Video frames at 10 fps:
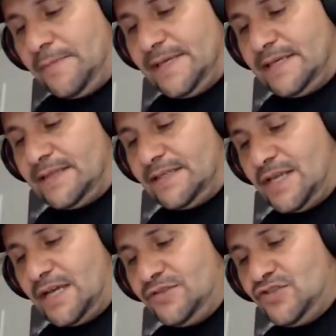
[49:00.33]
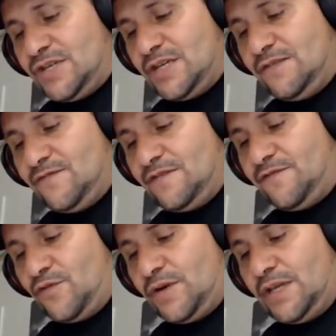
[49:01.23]
get the LG
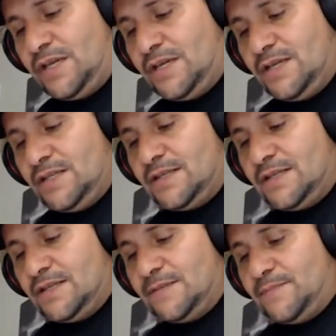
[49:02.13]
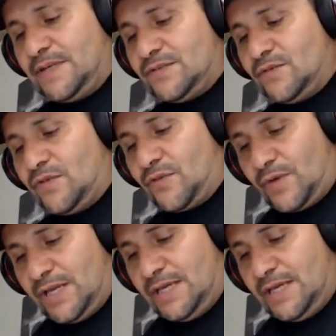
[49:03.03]
V40, the Pixel 3.